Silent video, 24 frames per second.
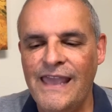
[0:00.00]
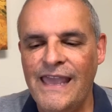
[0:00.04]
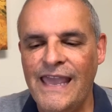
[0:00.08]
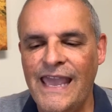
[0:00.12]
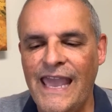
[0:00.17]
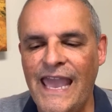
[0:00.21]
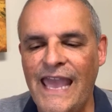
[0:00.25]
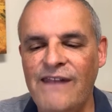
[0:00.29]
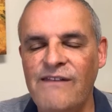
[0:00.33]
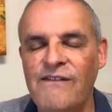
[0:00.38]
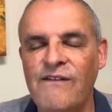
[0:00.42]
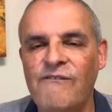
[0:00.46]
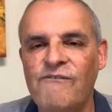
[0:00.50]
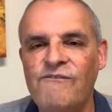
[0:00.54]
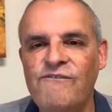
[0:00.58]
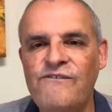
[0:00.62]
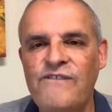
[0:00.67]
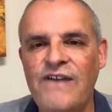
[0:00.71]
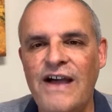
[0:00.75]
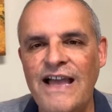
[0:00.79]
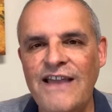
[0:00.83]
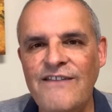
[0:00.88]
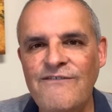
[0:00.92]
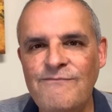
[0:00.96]
and
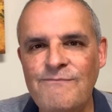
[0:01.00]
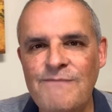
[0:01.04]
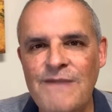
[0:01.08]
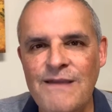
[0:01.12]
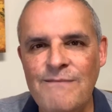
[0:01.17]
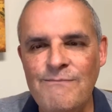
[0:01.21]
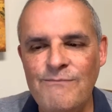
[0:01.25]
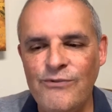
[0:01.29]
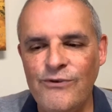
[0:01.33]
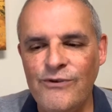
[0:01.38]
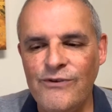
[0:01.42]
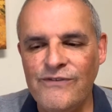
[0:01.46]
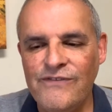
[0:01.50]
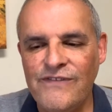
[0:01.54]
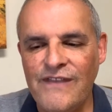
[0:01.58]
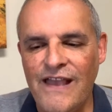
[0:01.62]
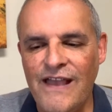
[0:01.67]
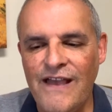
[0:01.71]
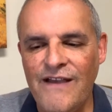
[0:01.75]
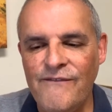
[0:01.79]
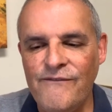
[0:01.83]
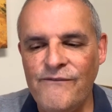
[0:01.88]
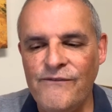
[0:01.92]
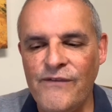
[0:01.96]
5 members
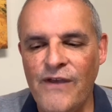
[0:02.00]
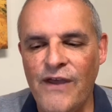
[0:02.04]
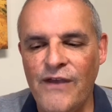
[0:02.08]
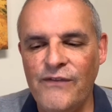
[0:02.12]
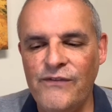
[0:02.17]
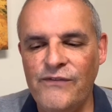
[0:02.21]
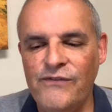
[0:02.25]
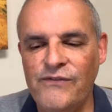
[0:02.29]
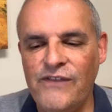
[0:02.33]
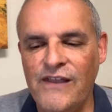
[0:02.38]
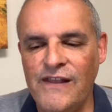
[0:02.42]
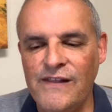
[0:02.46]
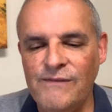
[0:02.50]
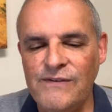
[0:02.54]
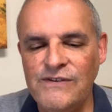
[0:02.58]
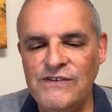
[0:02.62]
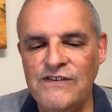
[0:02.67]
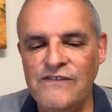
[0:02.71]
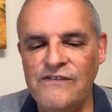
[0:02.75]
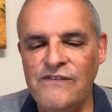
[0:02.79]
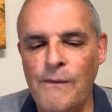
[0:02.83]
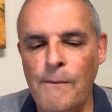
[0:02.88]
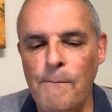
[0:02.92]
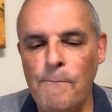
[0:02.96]
of
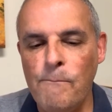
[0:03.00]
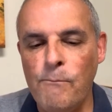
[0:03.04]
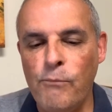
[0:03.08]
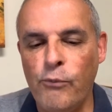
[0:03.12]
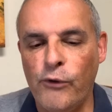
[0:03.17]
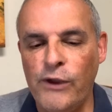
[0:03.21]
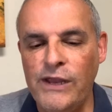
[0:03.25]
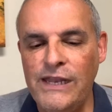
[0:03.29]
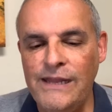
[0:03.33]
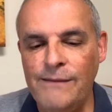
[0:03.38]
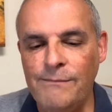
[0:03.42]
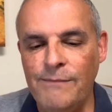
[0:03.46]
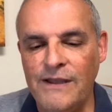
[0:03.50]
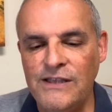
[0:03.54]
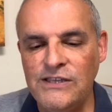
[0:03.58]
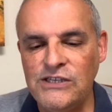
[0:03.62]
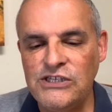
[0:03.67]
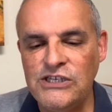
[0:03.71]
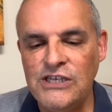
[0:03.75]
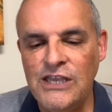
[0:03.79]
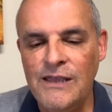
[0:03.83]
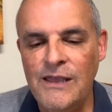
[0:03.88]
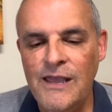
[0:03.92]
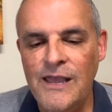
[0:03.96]
television's Brady
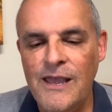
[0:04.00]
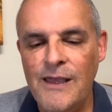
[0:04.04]
Bunch